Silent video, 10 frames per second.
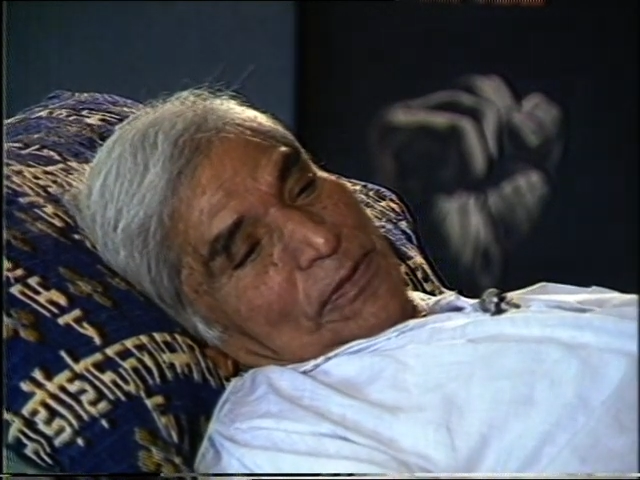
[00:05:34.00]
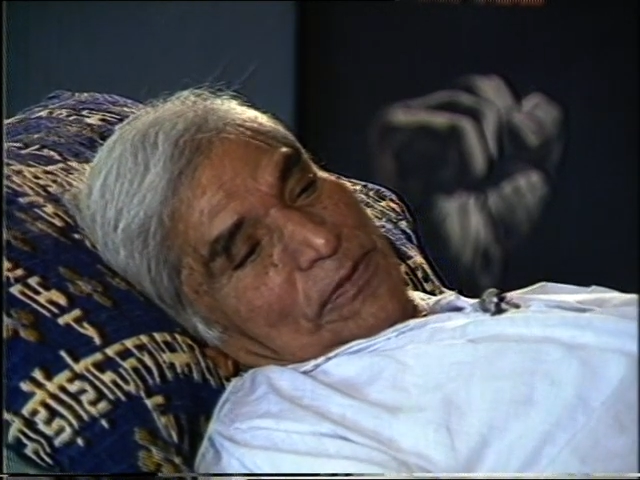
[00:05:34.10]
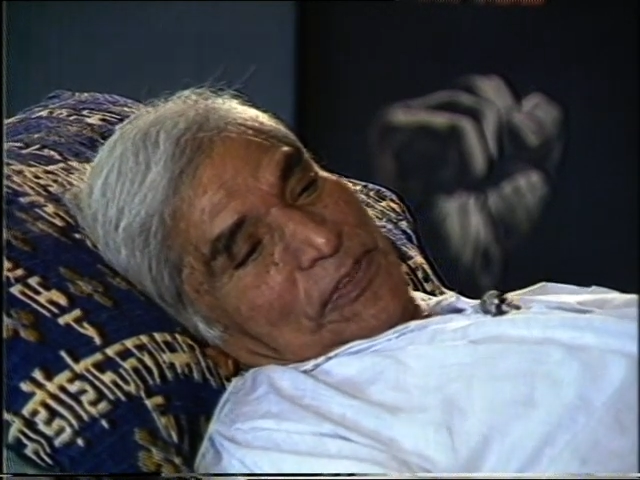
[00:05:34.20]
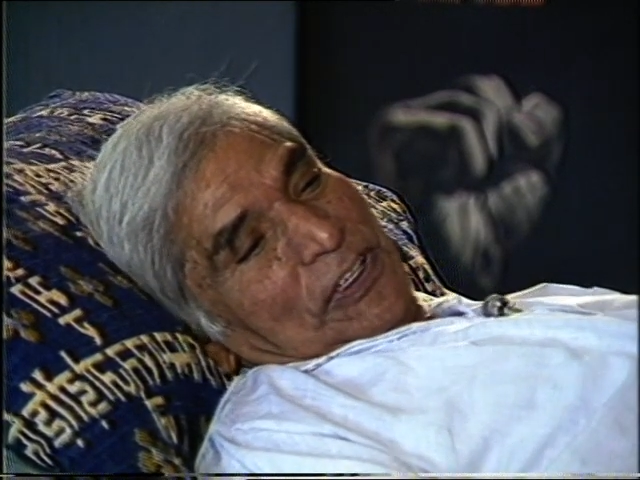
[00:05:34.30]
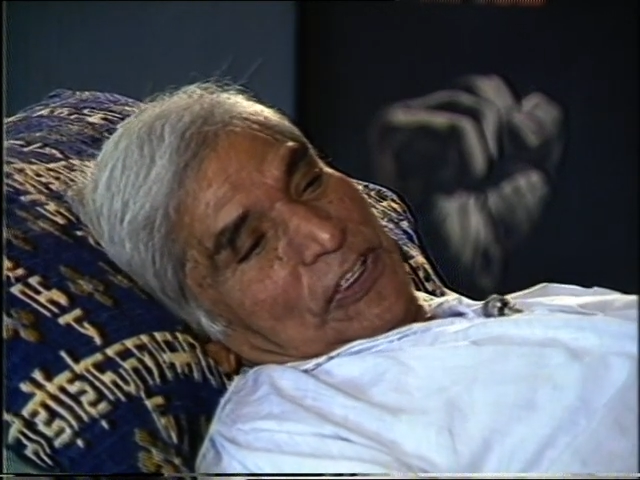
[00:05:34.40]

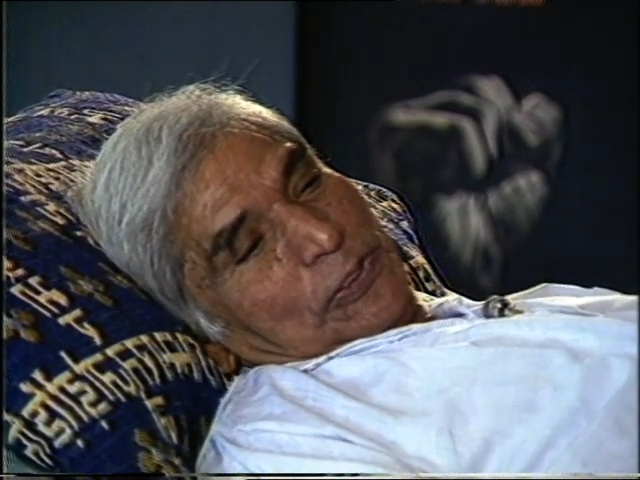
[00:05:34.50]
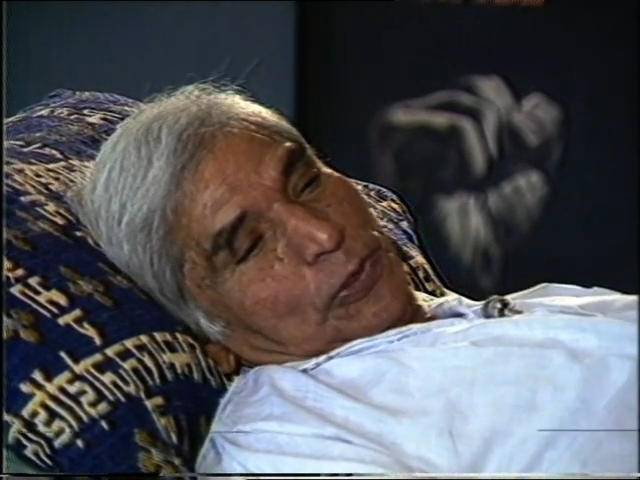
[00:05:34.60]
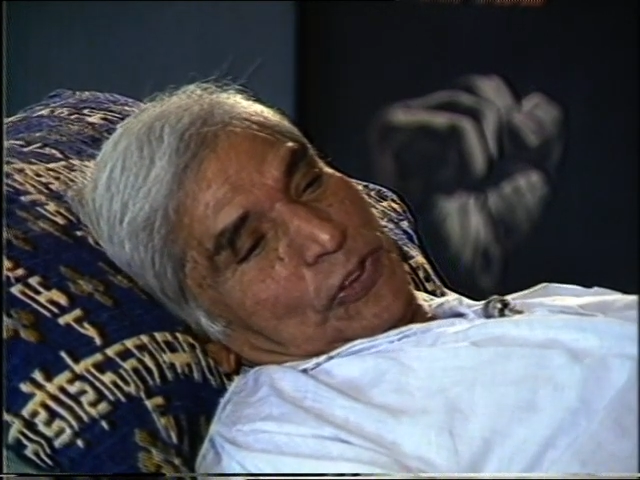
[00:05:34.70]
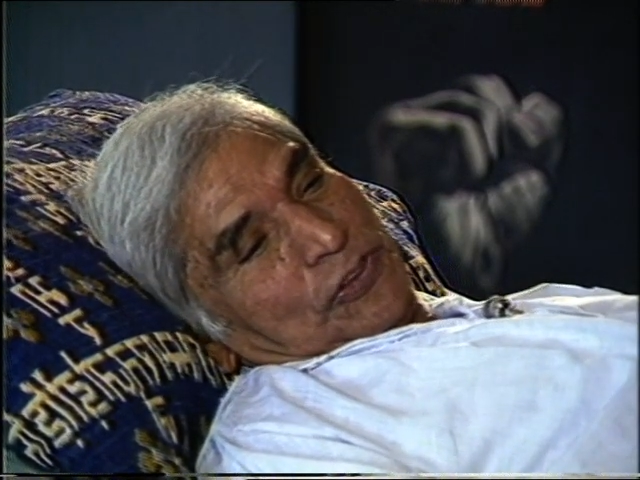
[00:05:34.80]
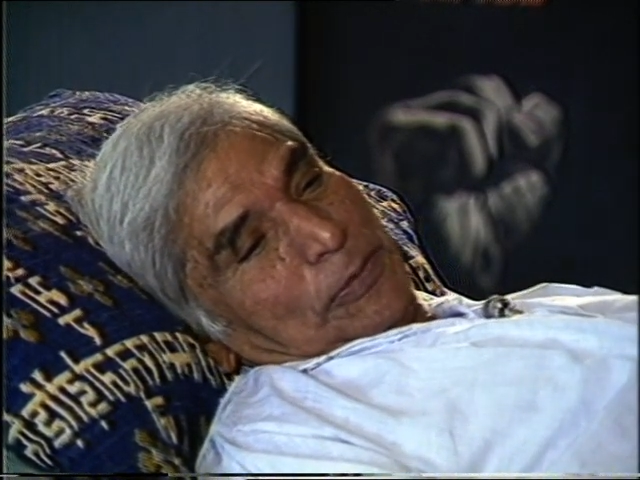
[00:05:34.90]
Figure is
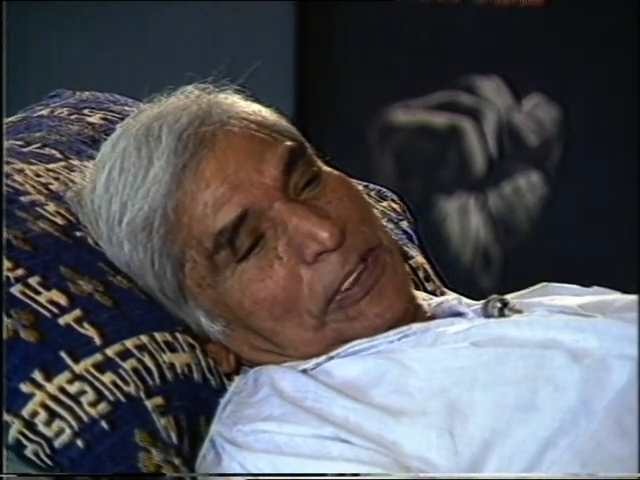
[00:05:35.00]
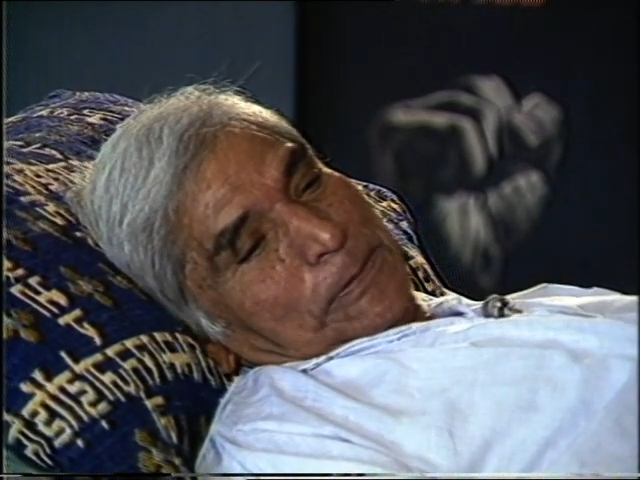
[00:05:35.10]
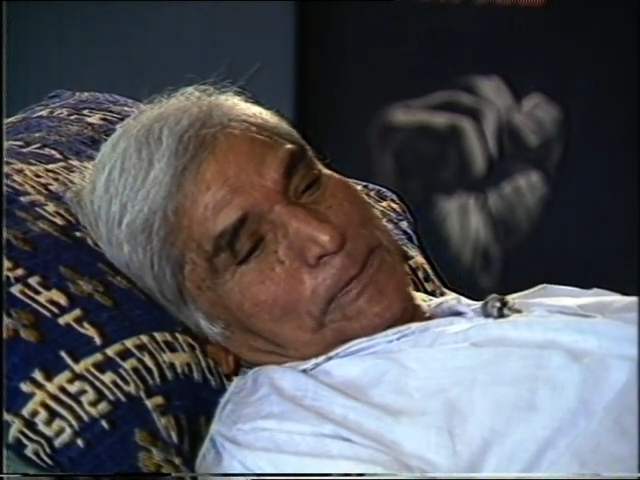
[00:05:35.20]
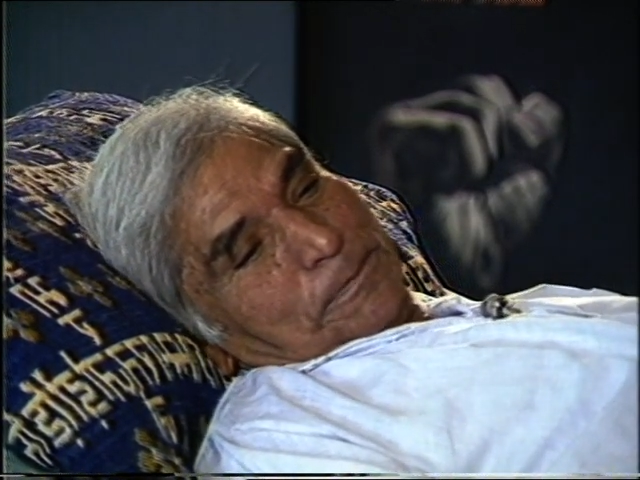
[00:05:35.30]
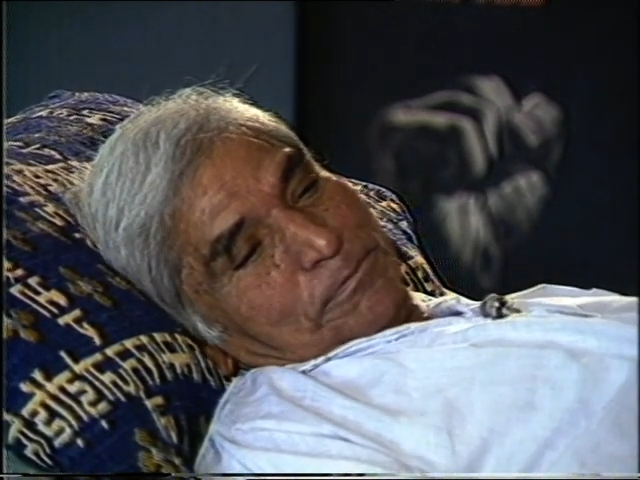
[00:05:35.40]
noticeable,
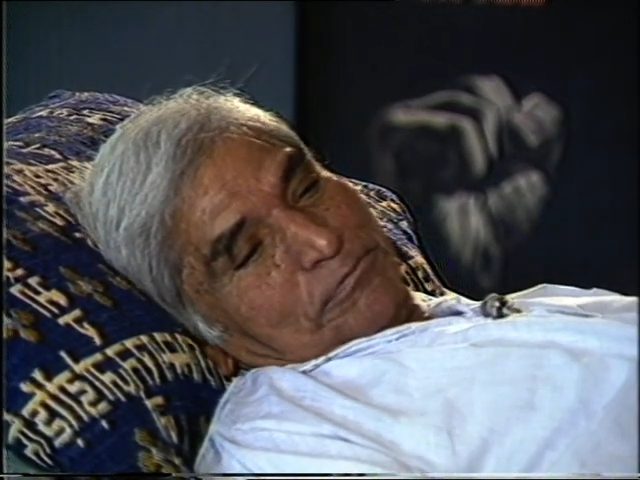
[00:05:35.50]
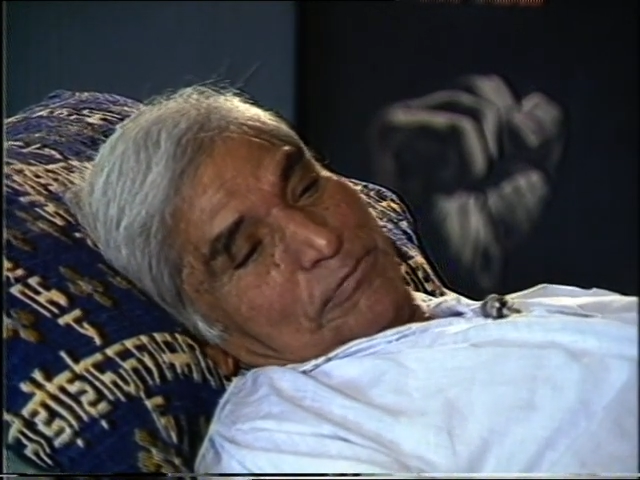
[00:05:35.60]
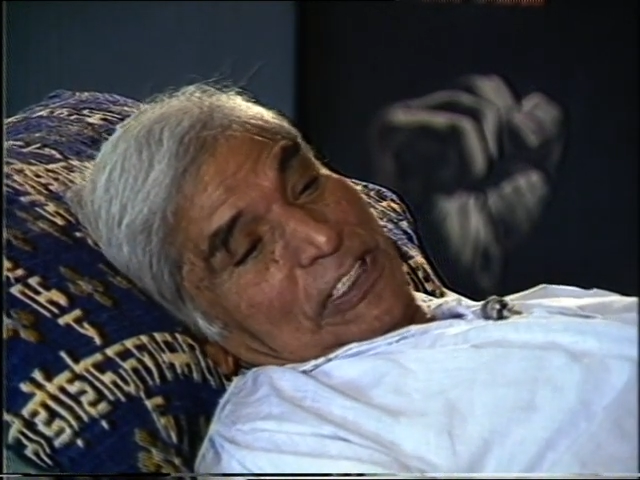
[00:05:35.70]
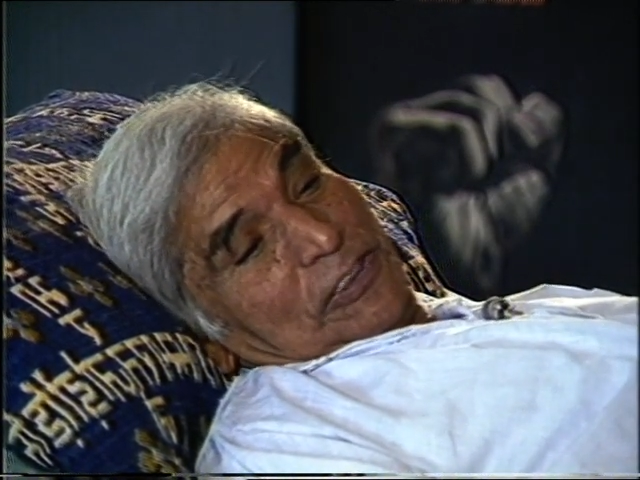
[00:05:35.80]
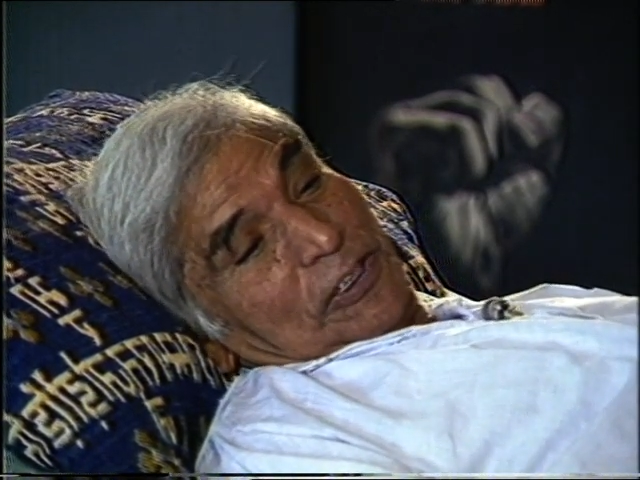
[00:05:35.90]

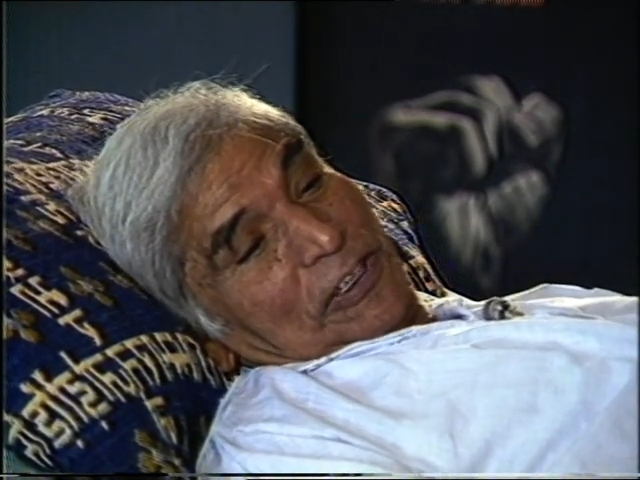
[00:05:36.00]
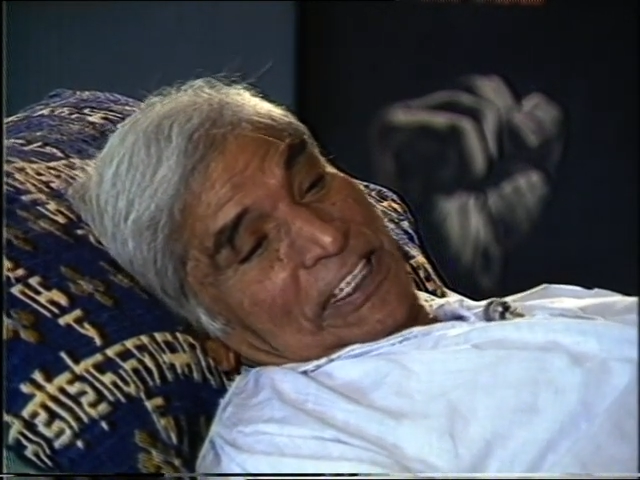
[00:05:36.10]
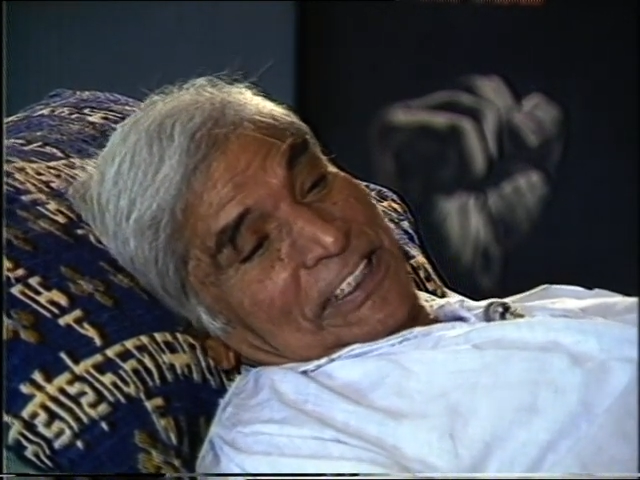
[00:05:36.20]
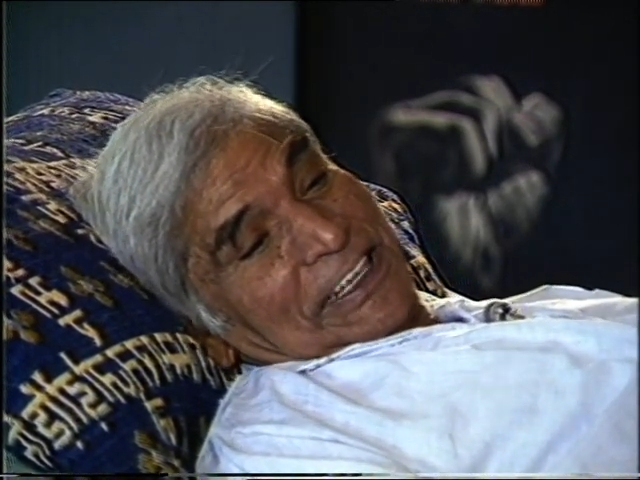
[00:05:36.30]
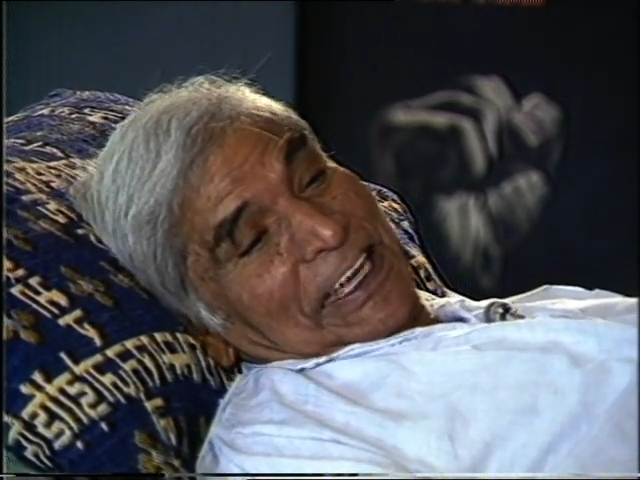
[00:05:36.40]
but not
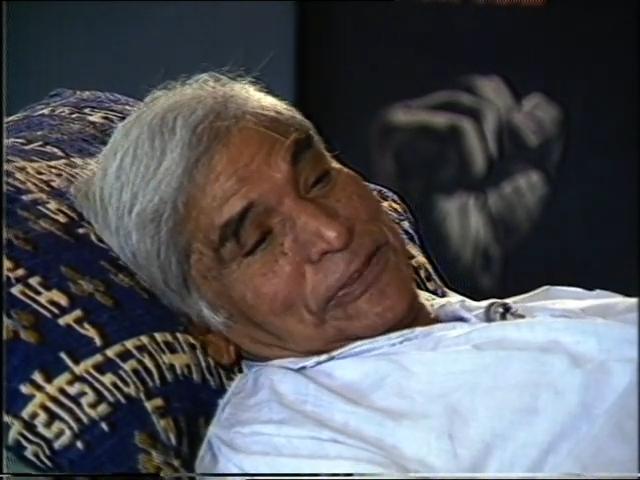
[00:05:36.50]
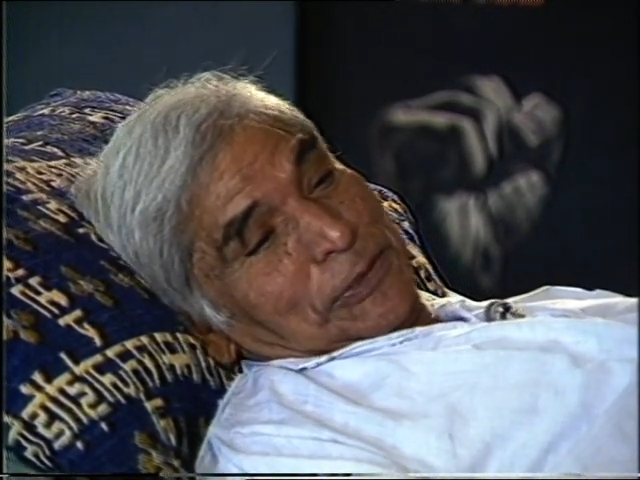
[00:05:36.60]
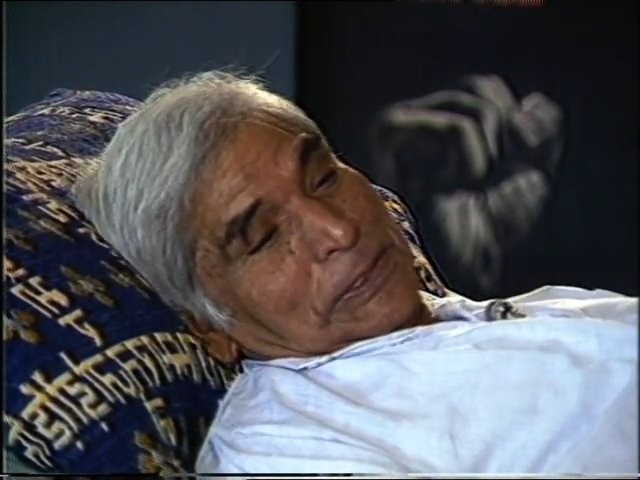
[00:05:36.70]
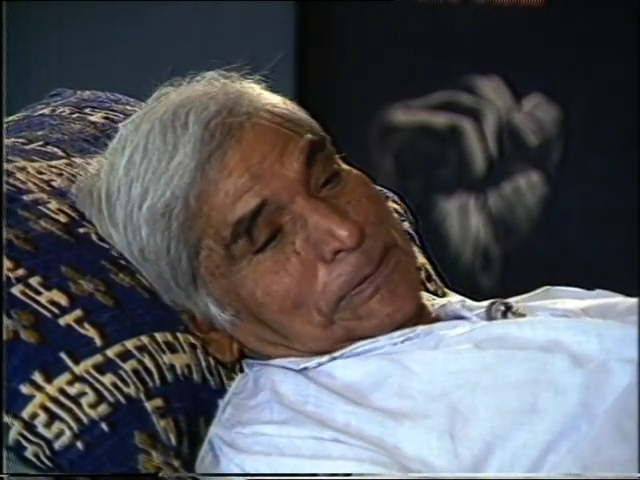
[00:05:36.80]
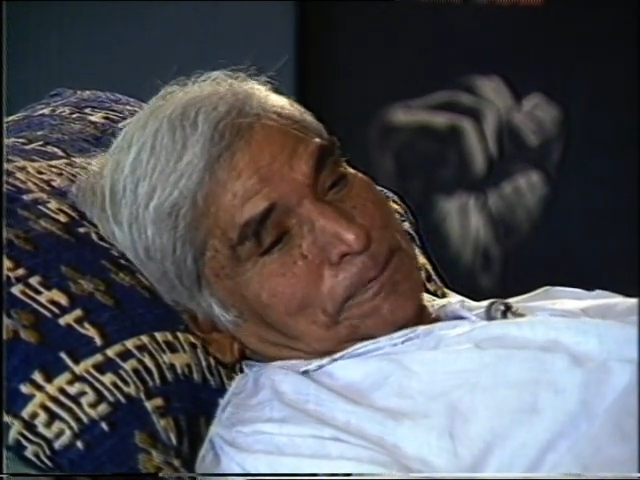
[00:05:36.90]
recognizable.